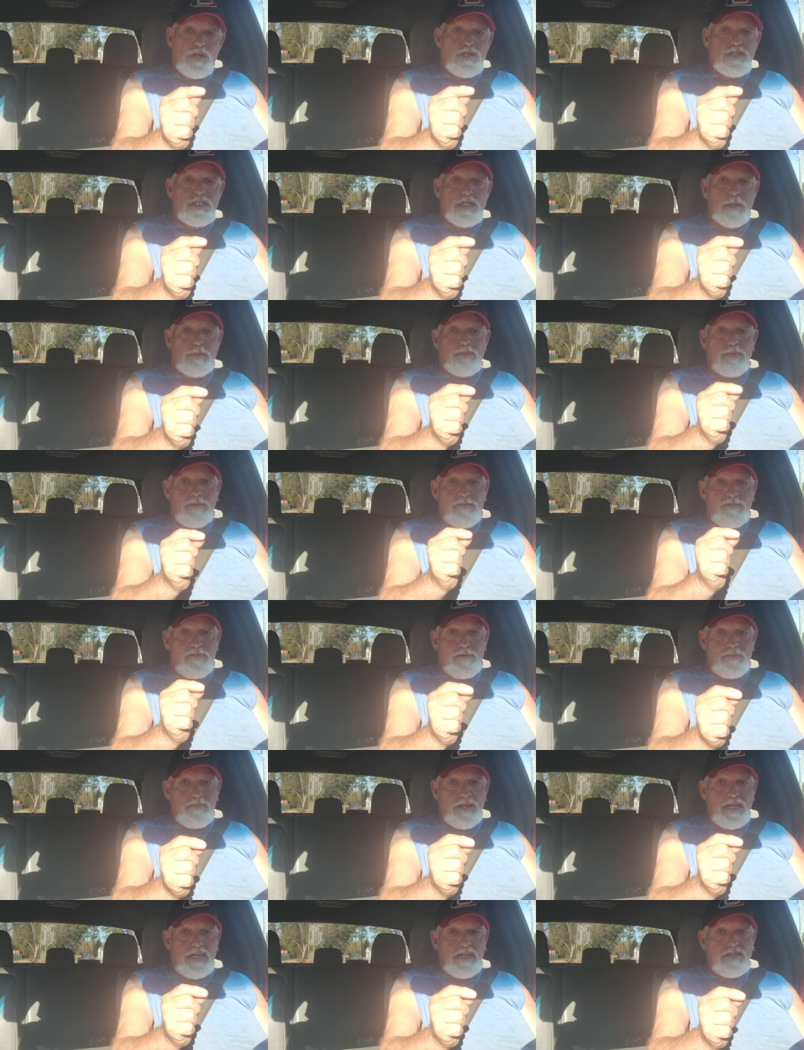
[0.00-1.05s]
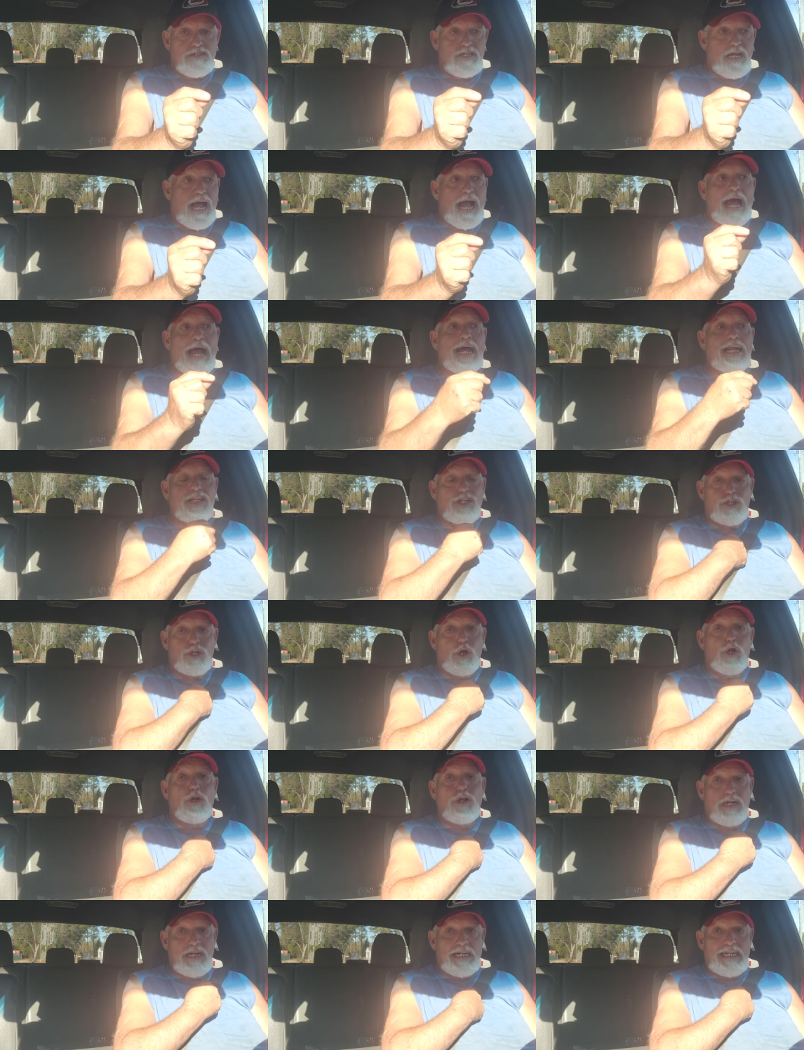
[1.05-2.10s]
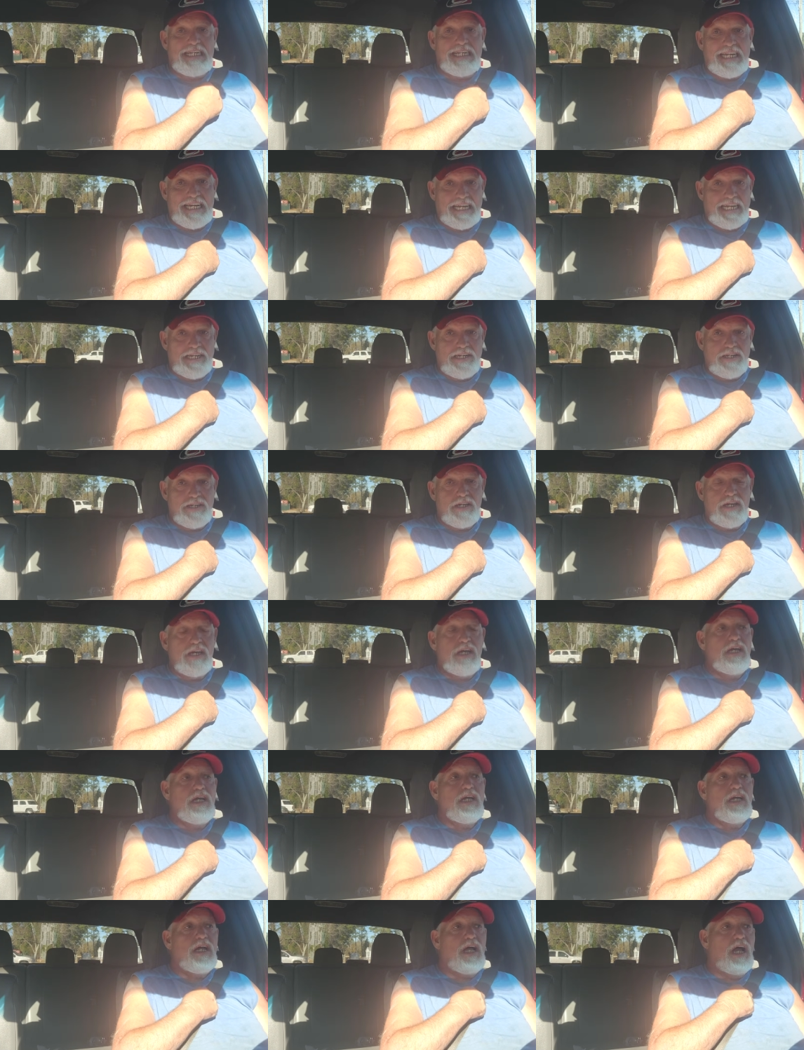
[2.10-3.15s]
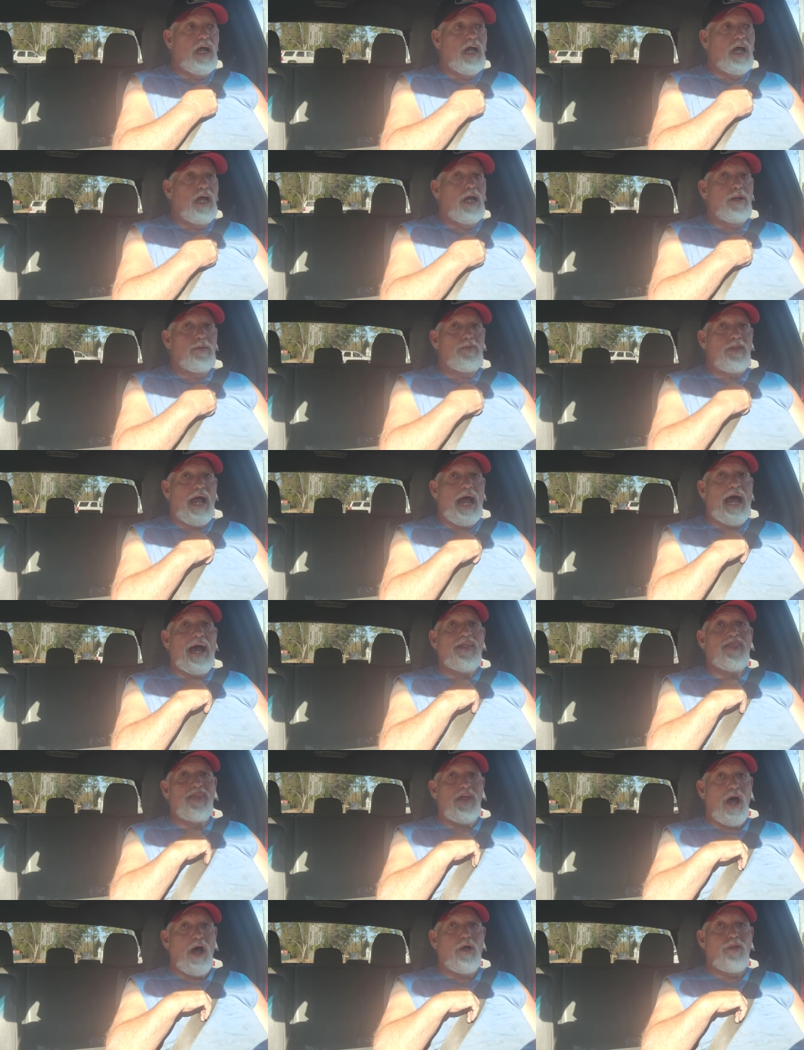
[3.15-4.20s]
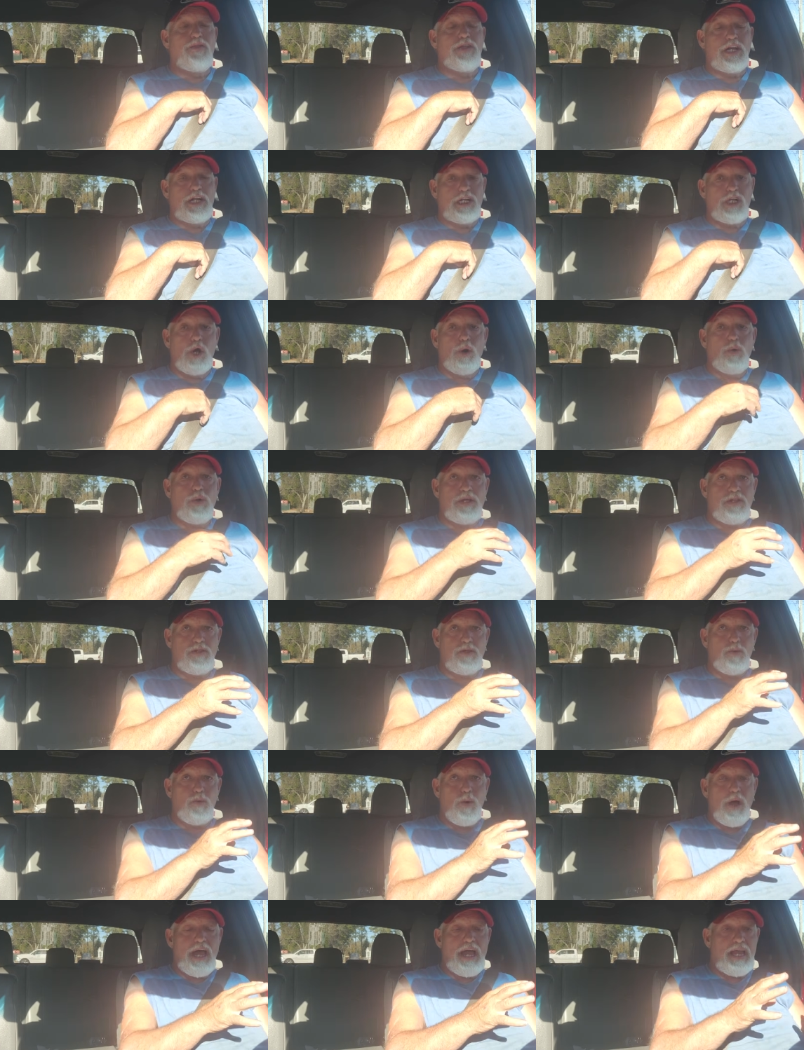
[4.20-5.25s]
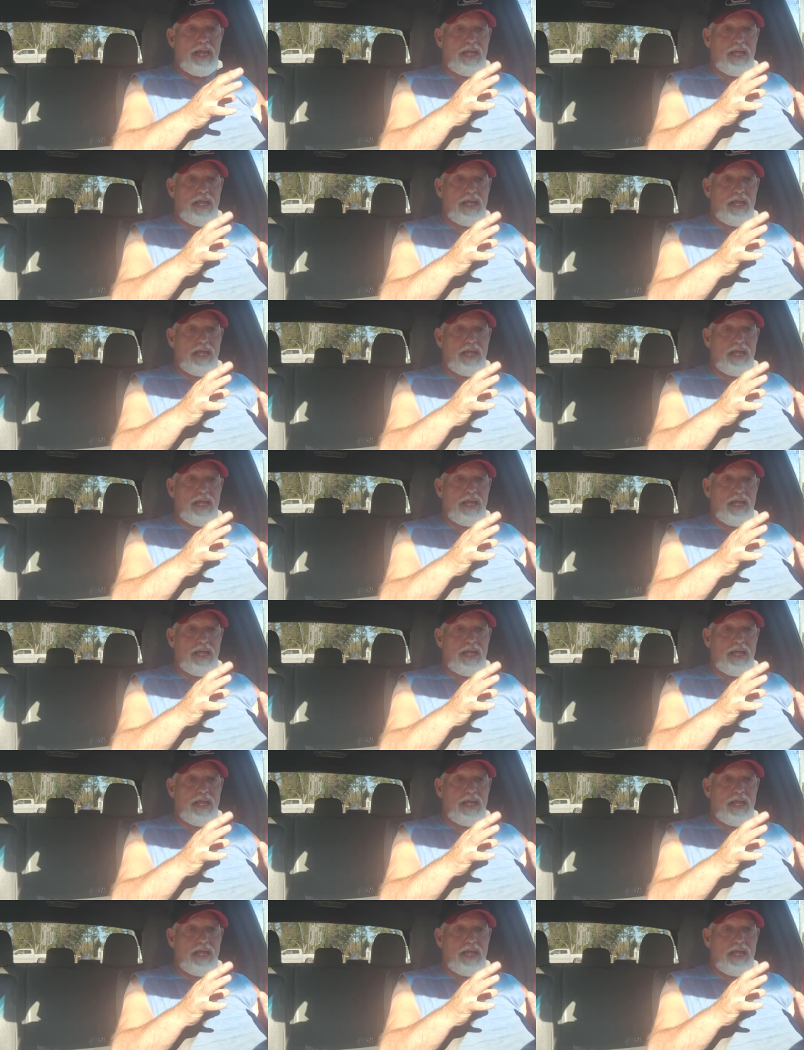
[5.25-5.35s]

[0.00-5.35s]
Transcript: something from this. I certainly did. I thought that going the way